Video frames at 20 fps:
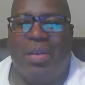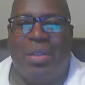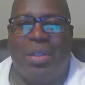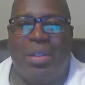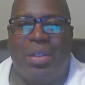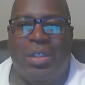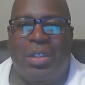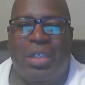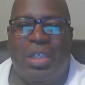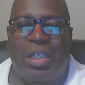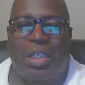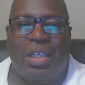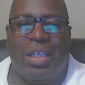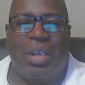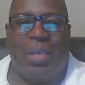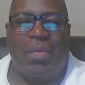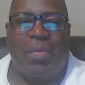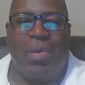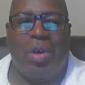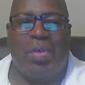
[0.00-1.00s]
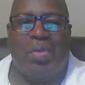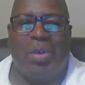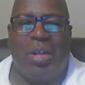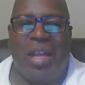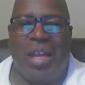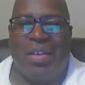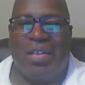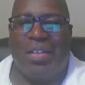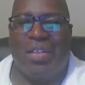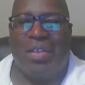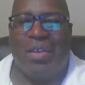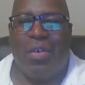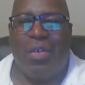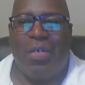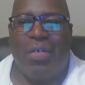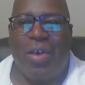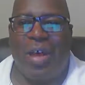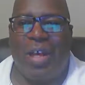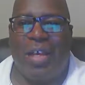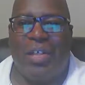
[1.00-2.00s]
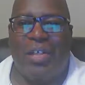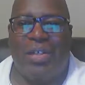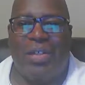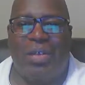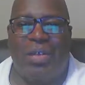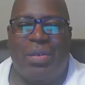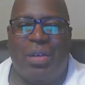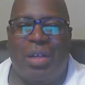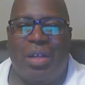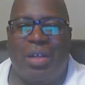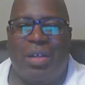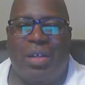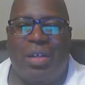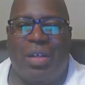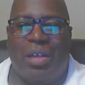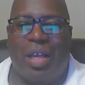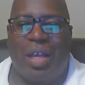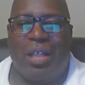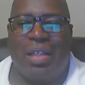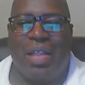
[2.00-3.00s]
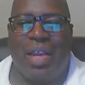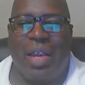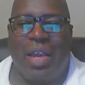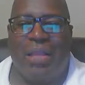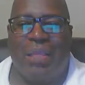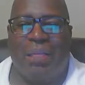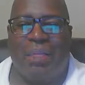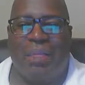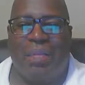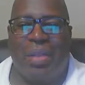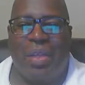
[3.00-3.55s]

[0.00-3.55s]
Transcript: You just need to get one without sulfites or anything like that.